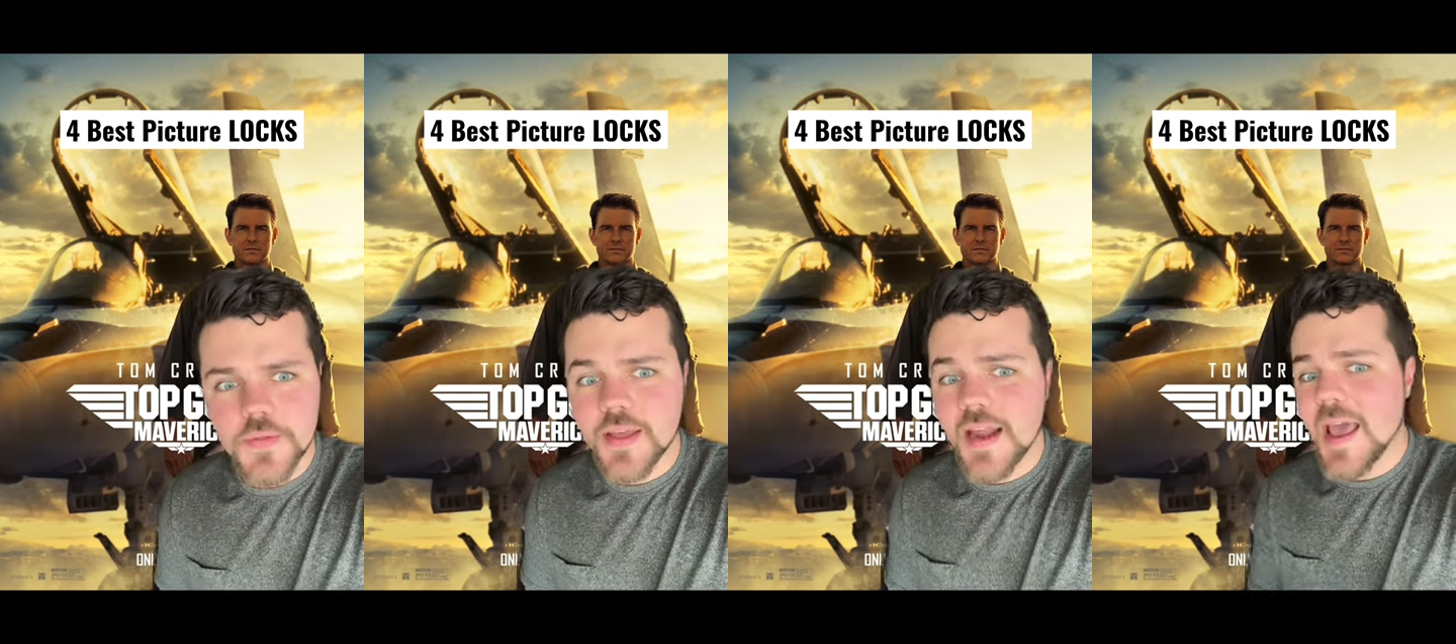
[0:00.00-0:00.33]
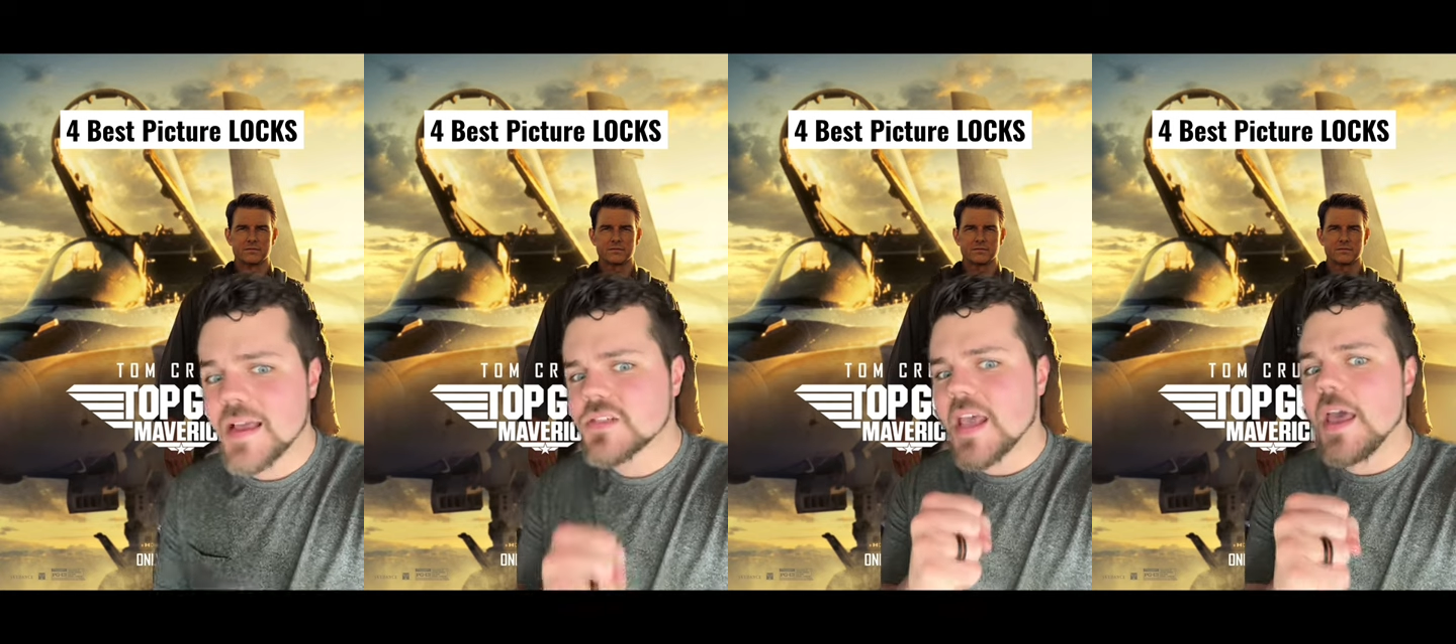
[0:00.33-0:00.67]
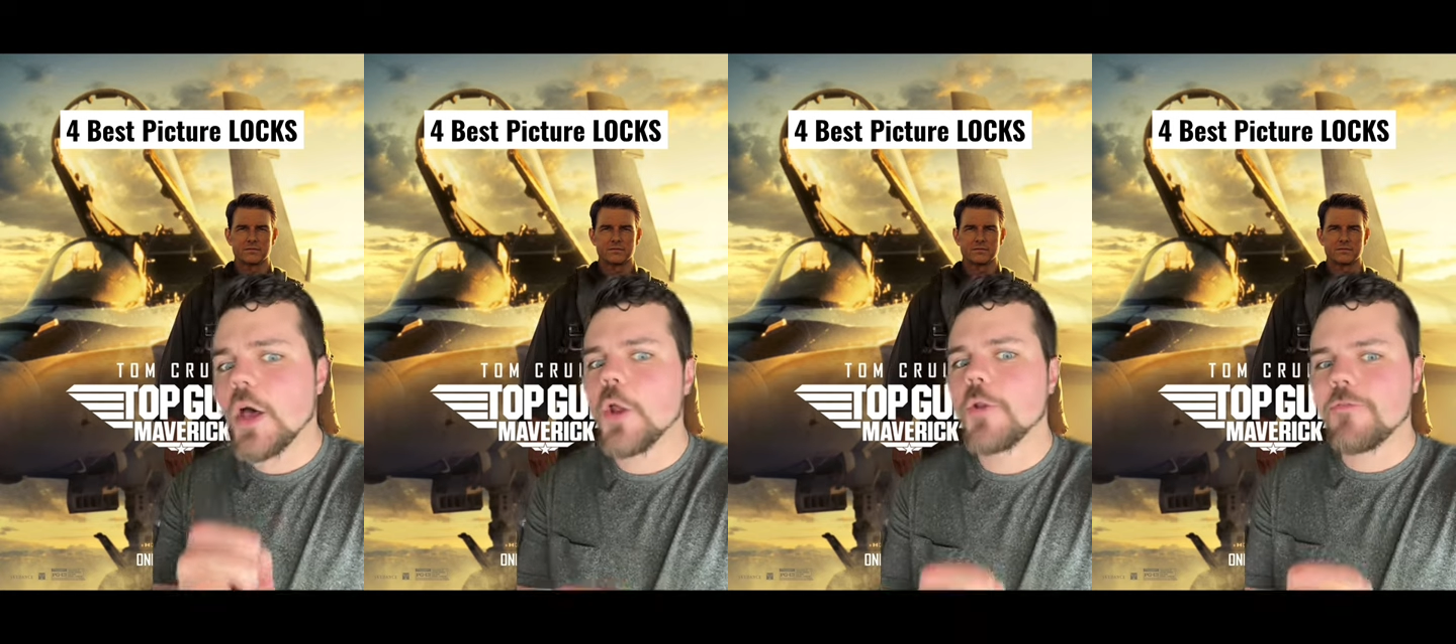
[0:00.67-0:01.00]
that has
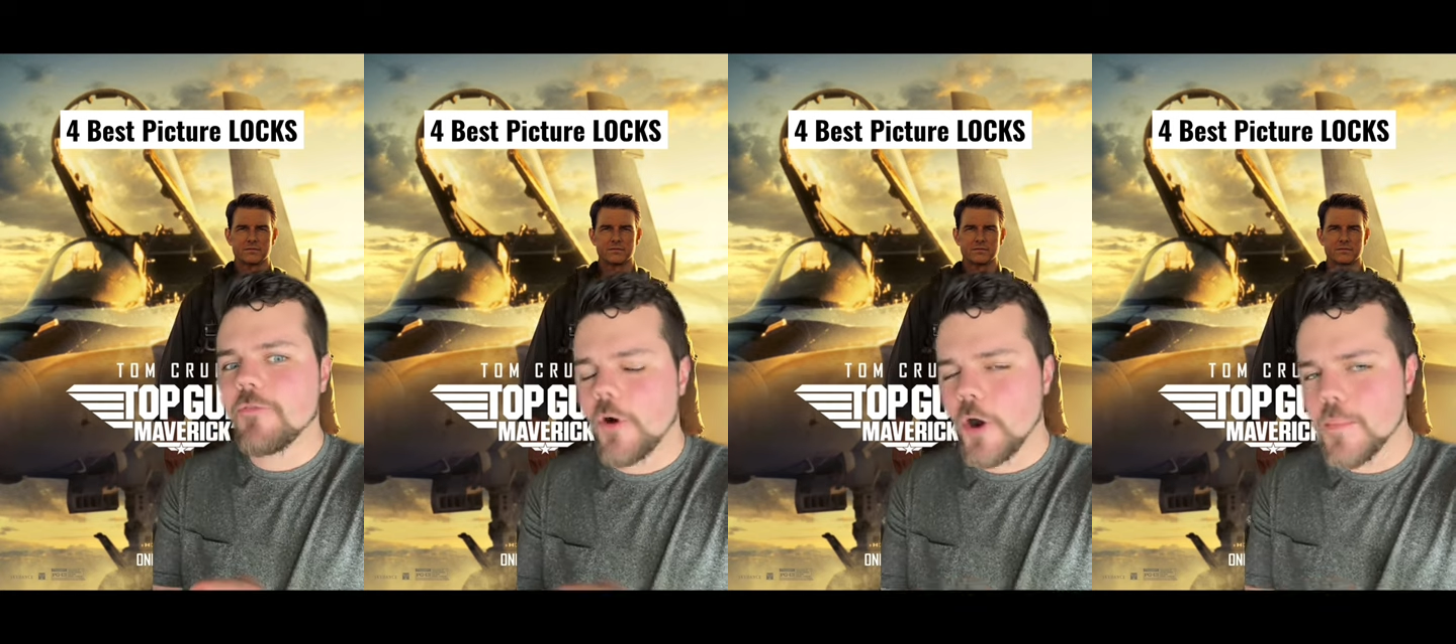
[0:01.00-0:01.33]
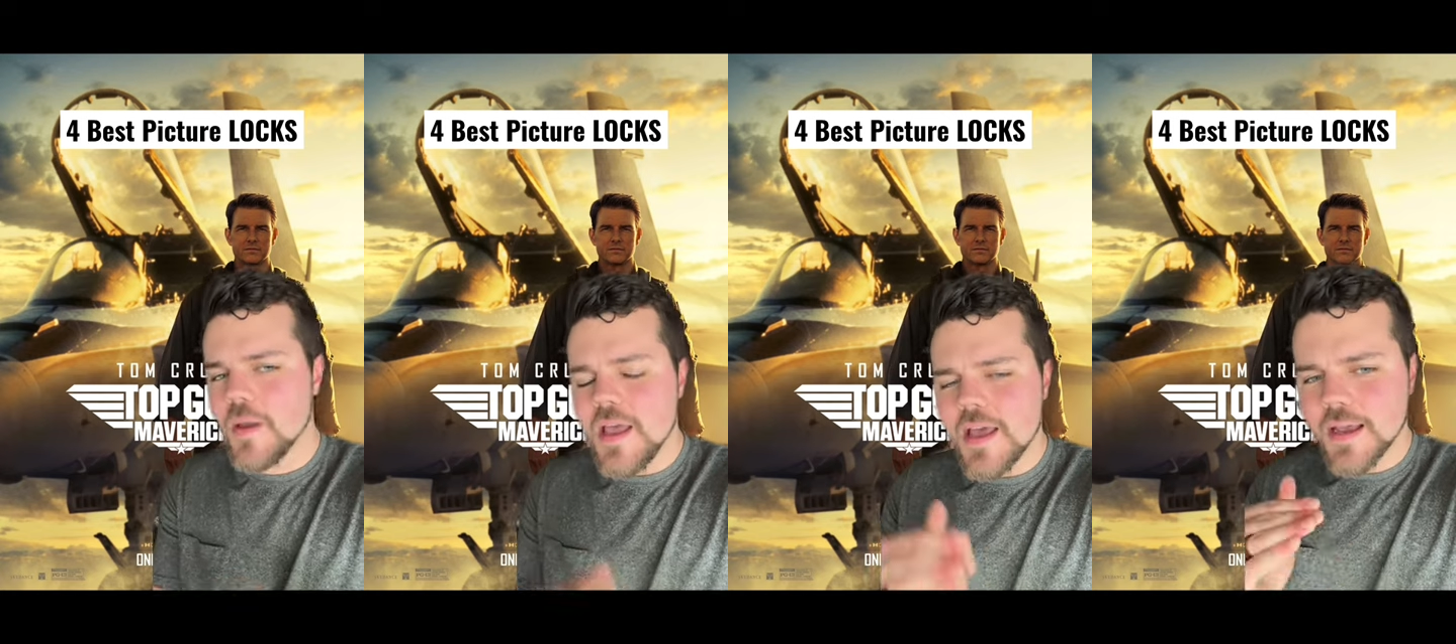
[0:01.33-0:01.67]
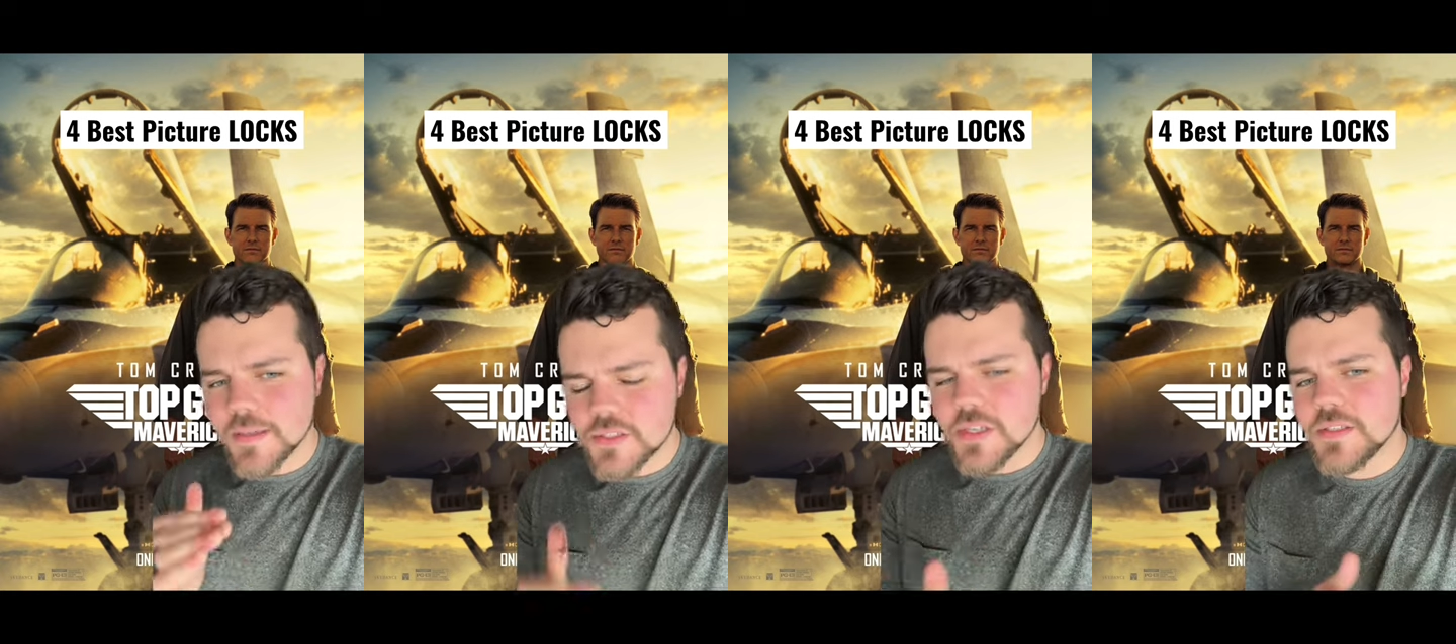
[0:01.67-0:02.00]
held firm
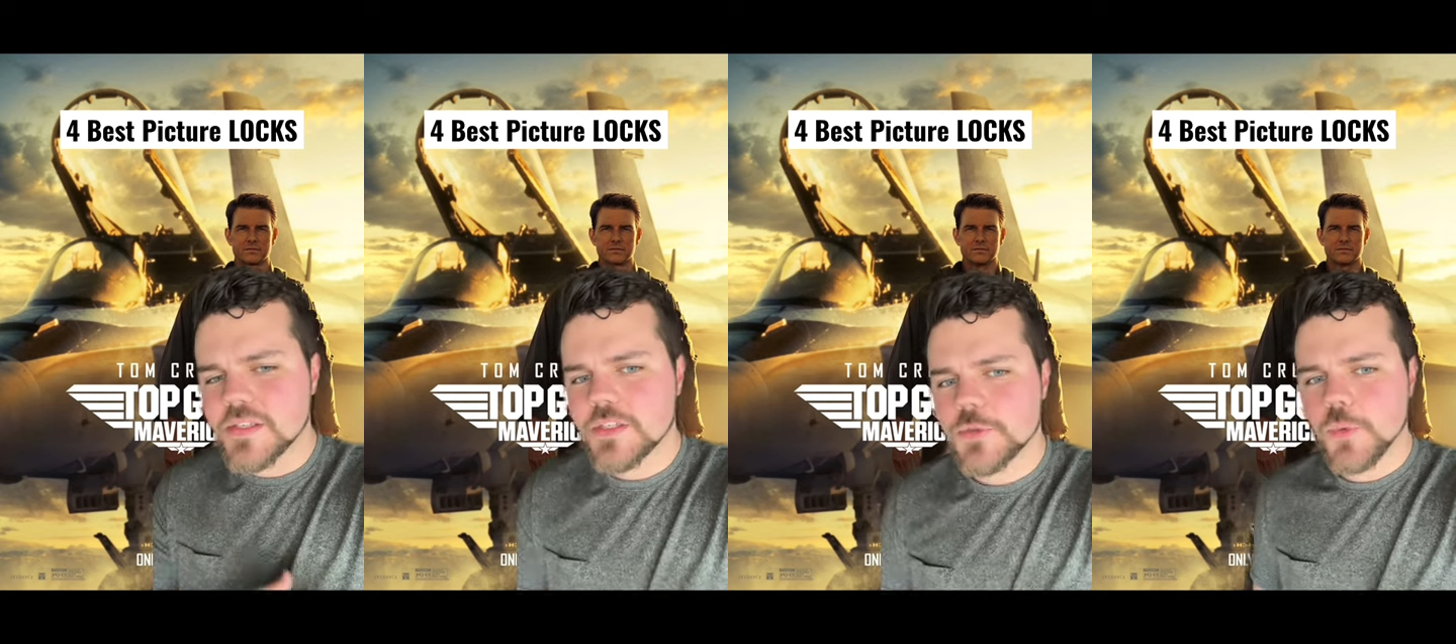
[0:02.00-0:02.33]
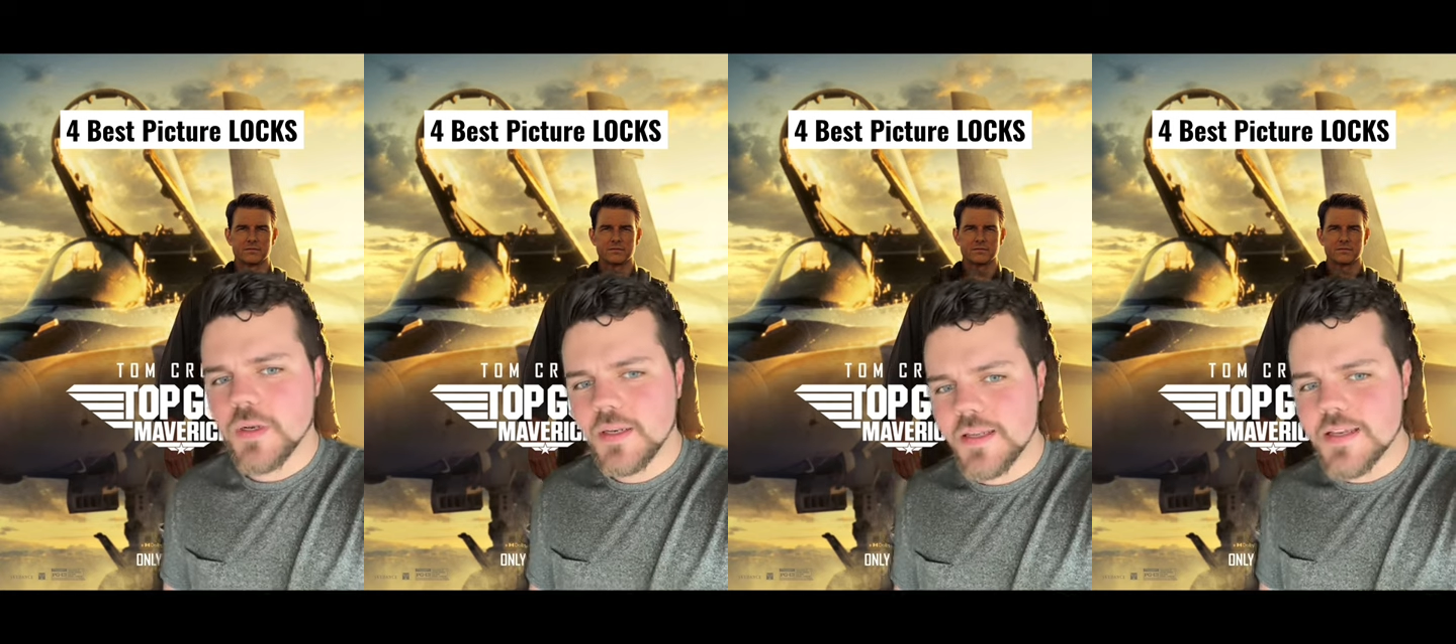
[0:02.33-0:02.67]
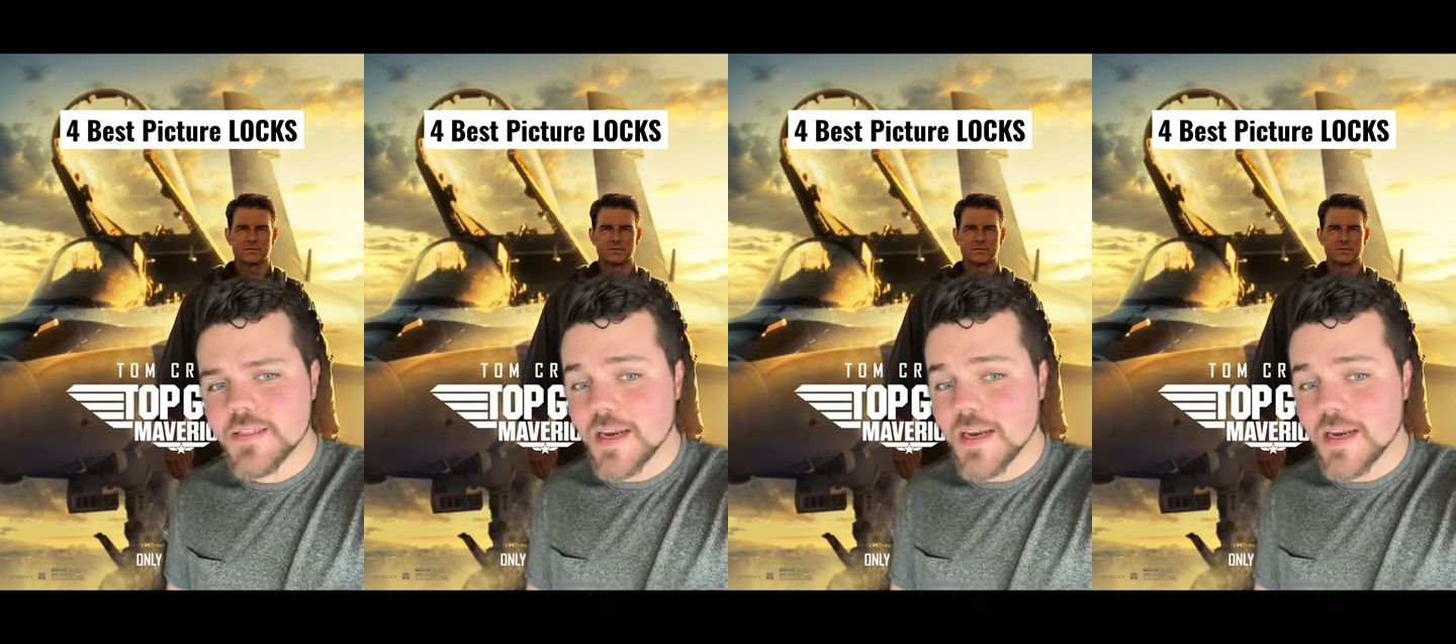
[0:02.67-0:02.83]
uh, since its release,